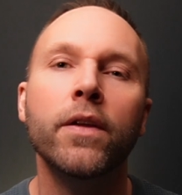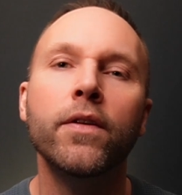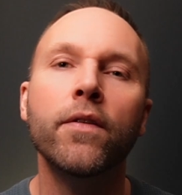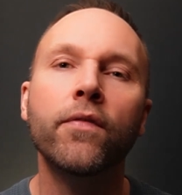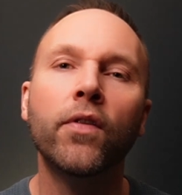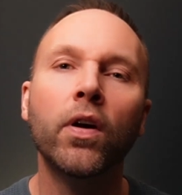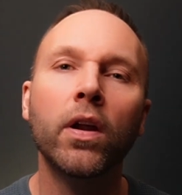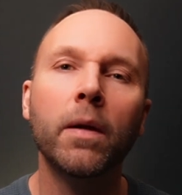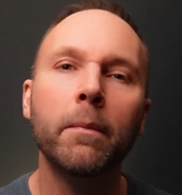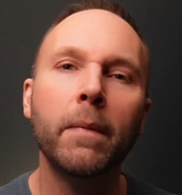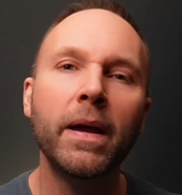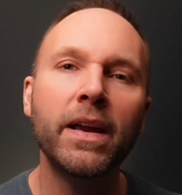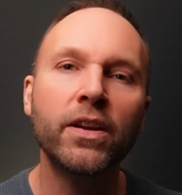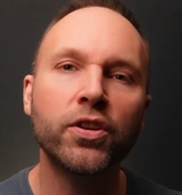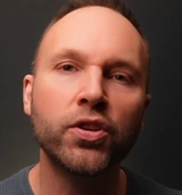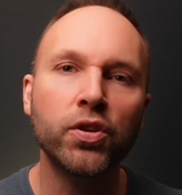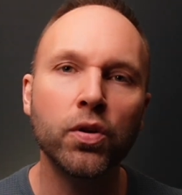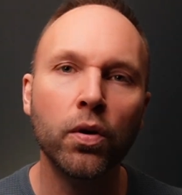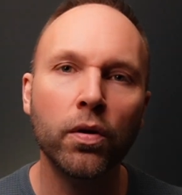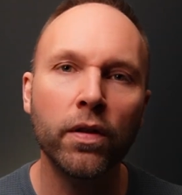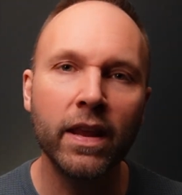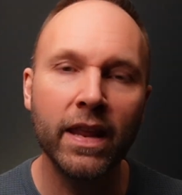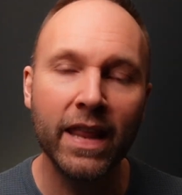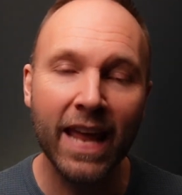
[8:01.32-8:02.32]
You've got to make
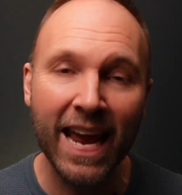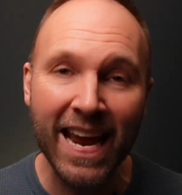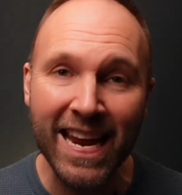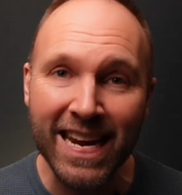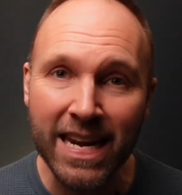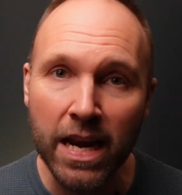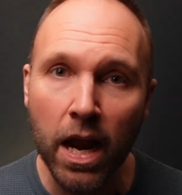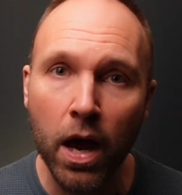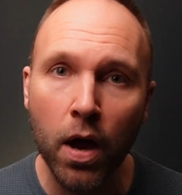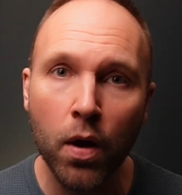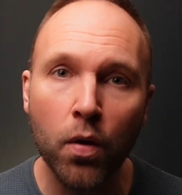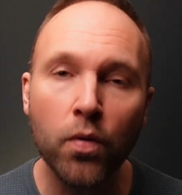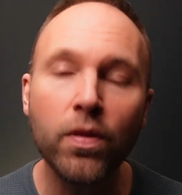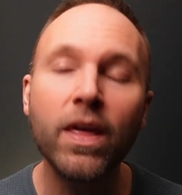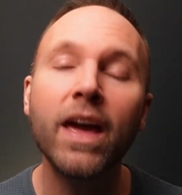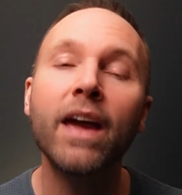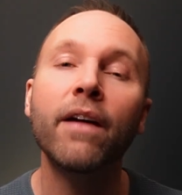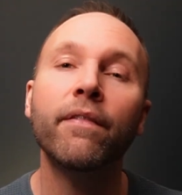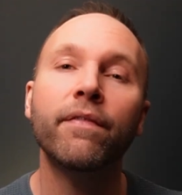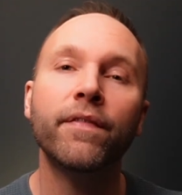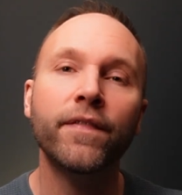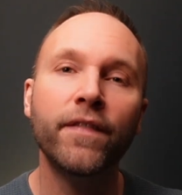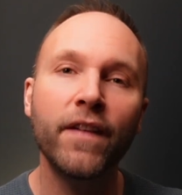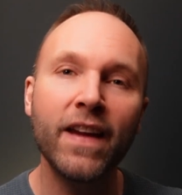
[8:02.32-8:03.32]
sure that they know
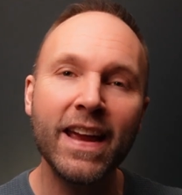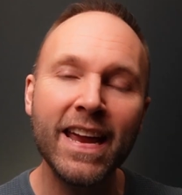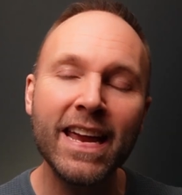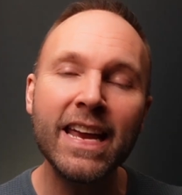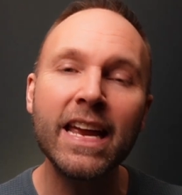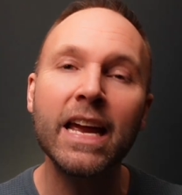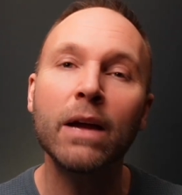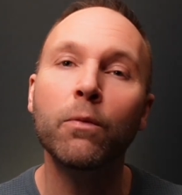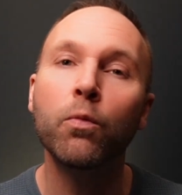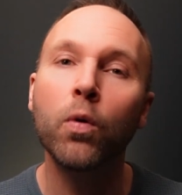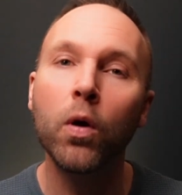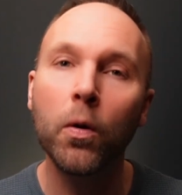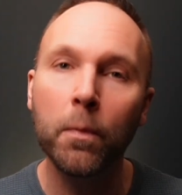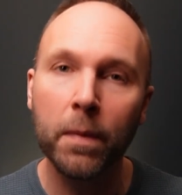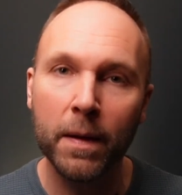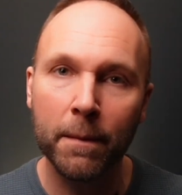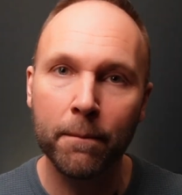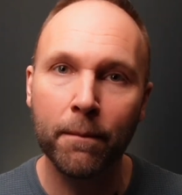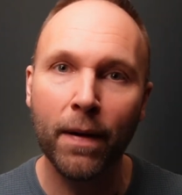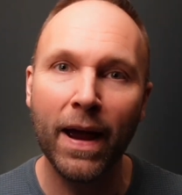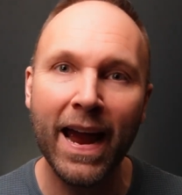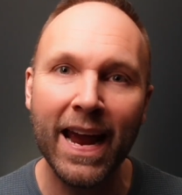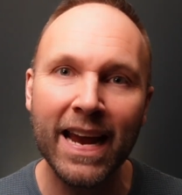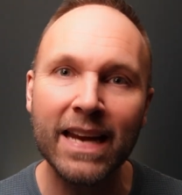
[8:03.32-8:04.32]
their fee will be
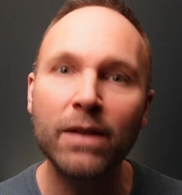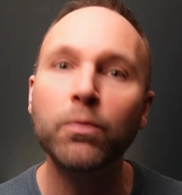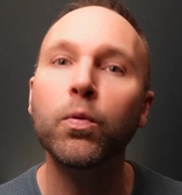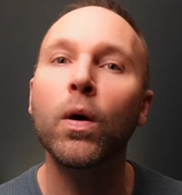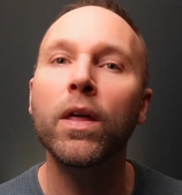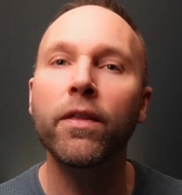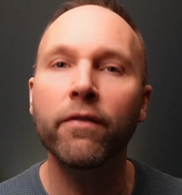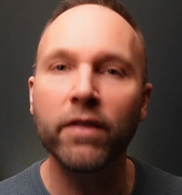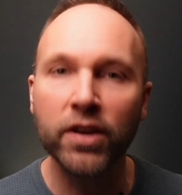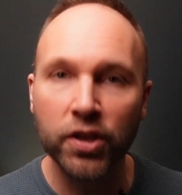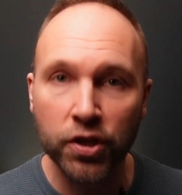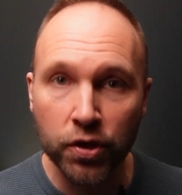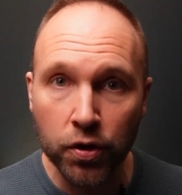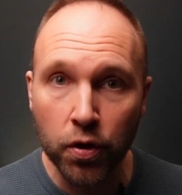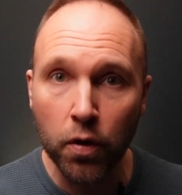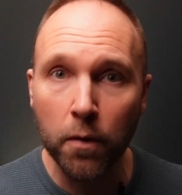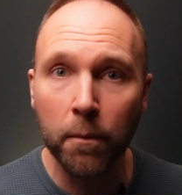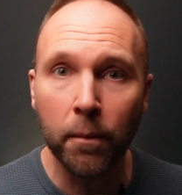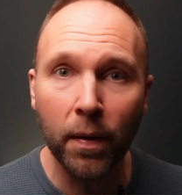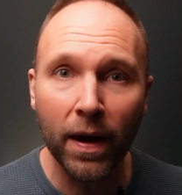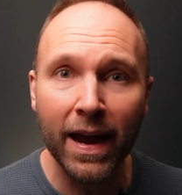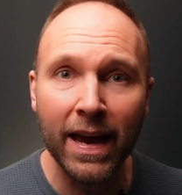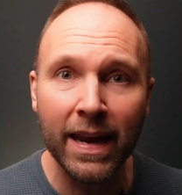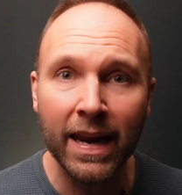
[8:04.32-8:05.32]
paid, whether it's you
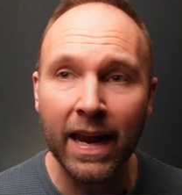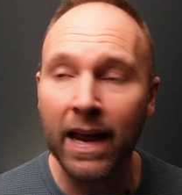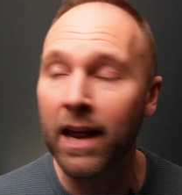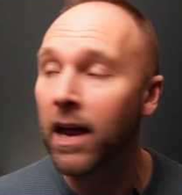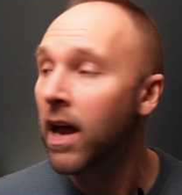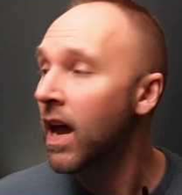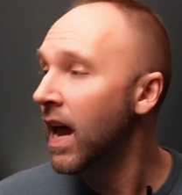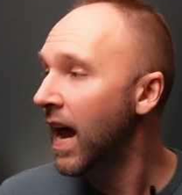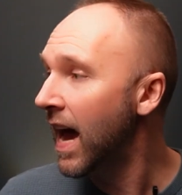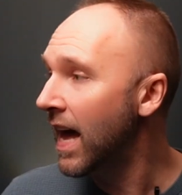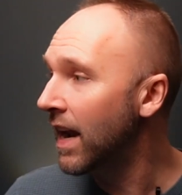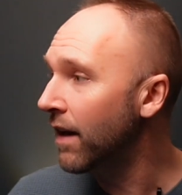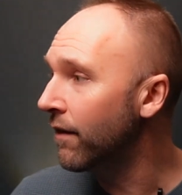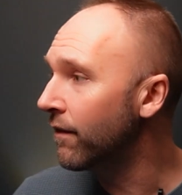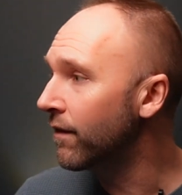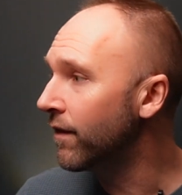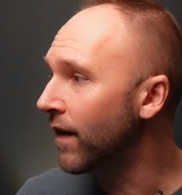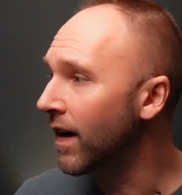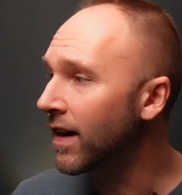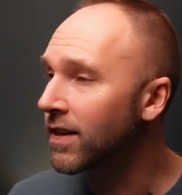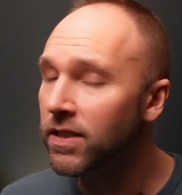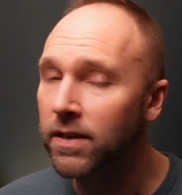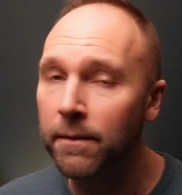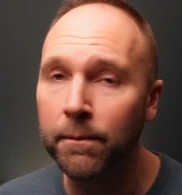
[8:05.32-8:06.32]
paying it, an
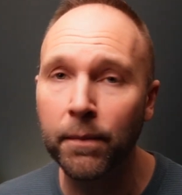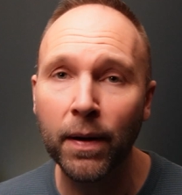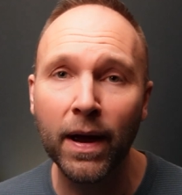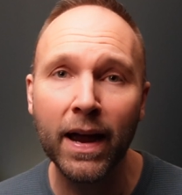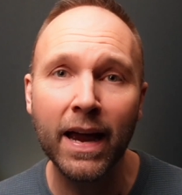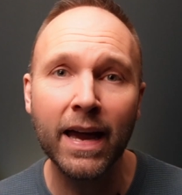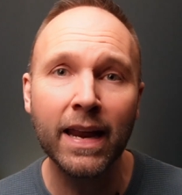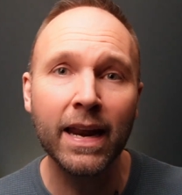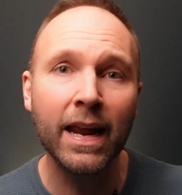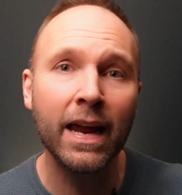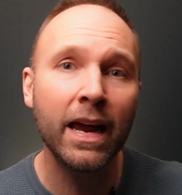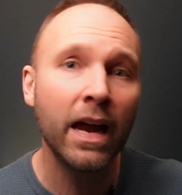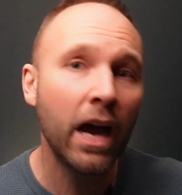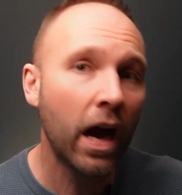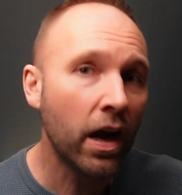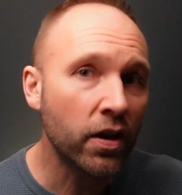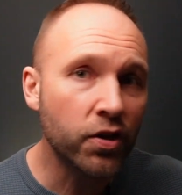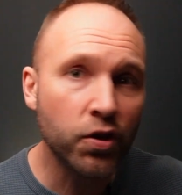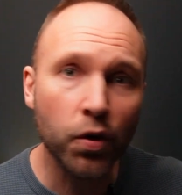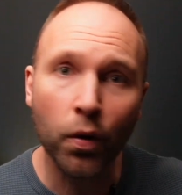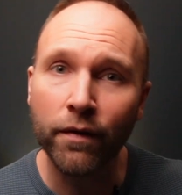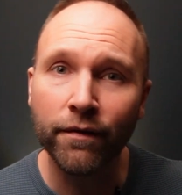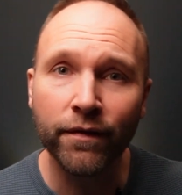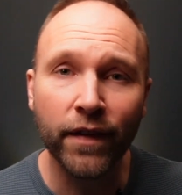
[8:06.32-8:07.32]
investor paying it, a
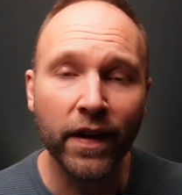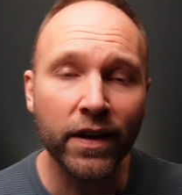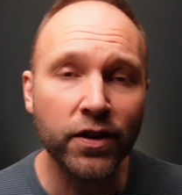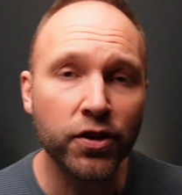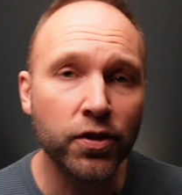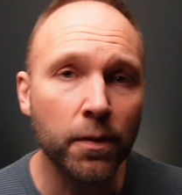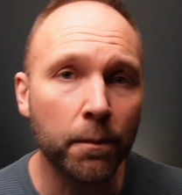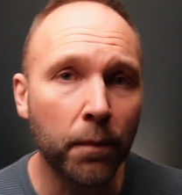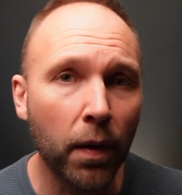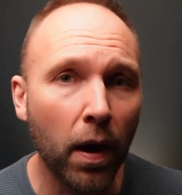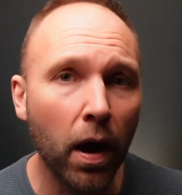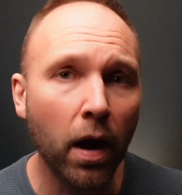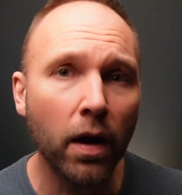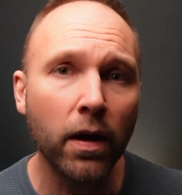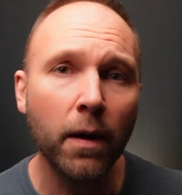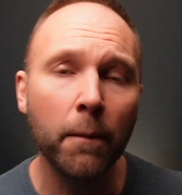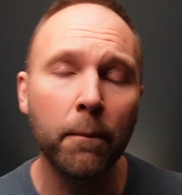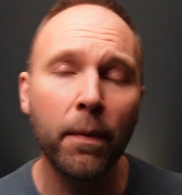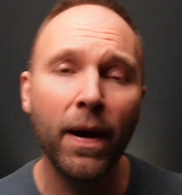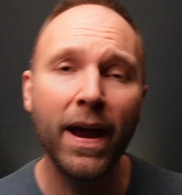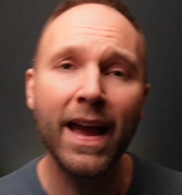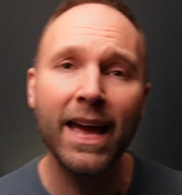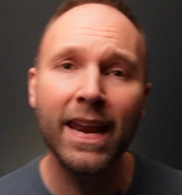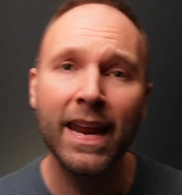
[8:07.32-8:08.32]
joint venture partner
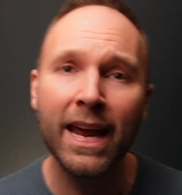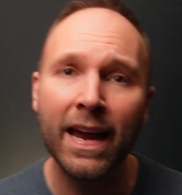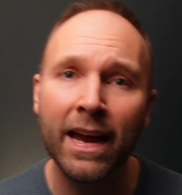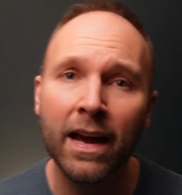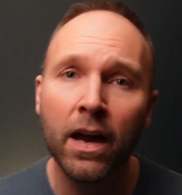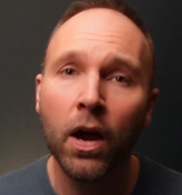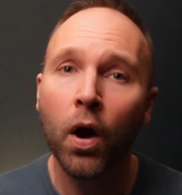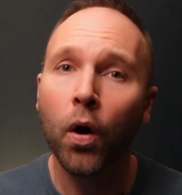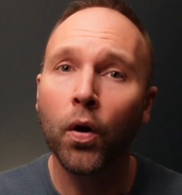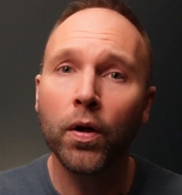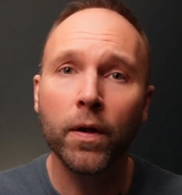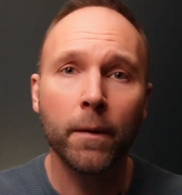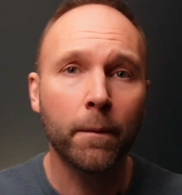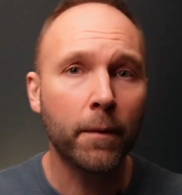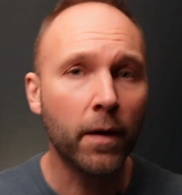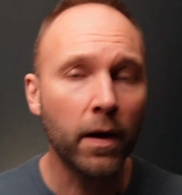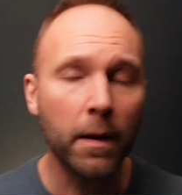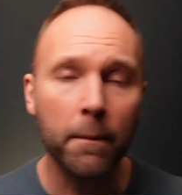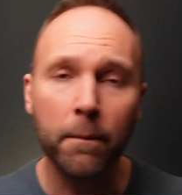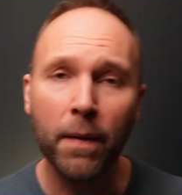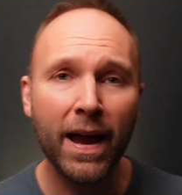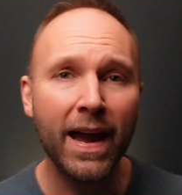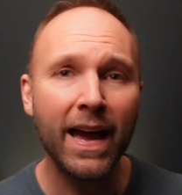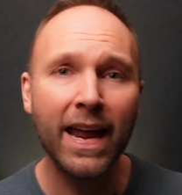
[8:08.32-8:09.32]
paying it, or you're going
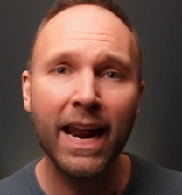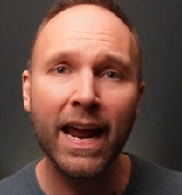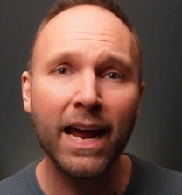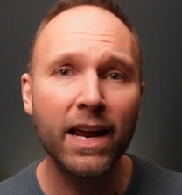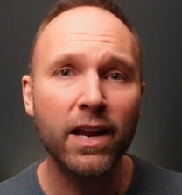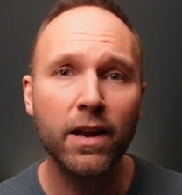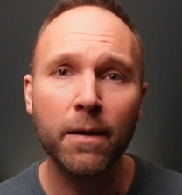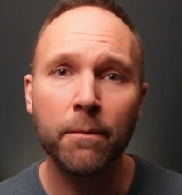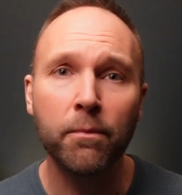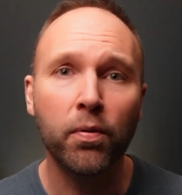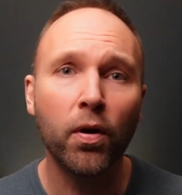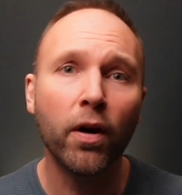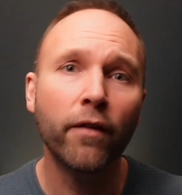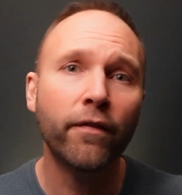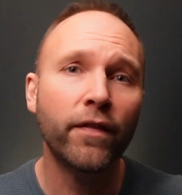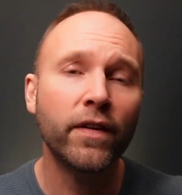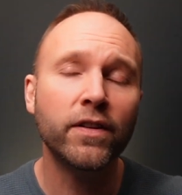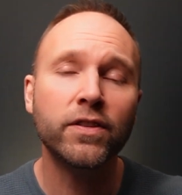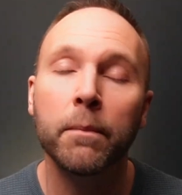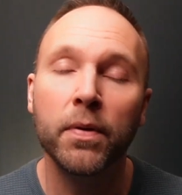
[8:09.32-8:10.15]
to pay it out of your profits.